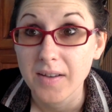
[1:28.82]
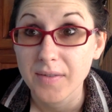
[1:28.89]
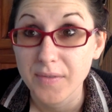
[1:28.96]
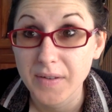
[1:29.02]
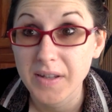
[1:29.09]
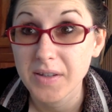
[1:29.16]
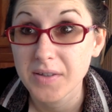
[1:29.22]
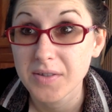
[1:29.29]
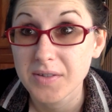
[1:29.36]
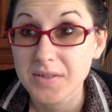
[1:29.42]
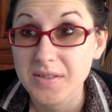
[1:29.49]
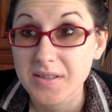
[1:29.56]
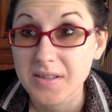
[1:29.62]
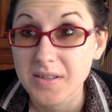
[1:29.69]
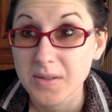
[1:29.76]

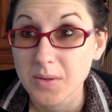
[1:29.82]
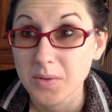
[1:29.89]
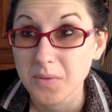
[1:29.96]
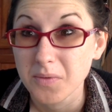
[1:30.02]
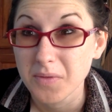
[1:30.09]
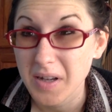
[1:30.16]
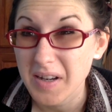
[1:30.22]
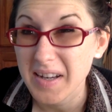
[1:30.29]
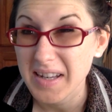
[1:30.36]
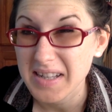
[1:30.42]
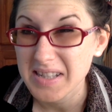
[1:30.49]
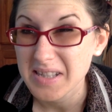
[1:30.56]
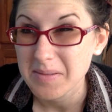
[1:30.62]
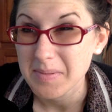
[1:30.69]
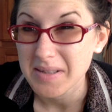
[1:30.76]
feels very
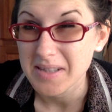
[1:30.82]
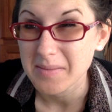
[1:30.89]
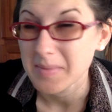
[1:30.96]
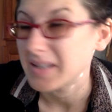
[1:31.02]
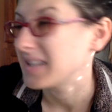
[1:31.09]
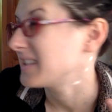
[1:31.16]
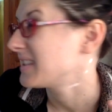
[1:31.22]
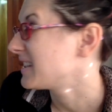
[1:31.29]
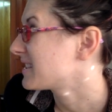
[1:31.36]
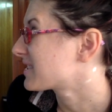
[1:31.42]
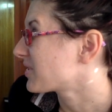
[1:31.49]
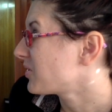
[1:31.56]
intimate to me. And it's